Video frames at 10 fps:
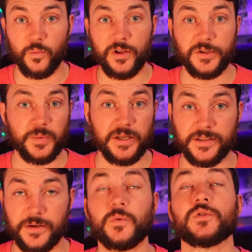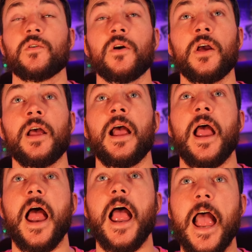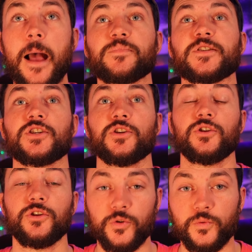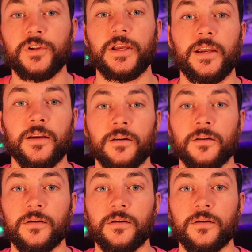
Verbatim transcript: once because it was absolutely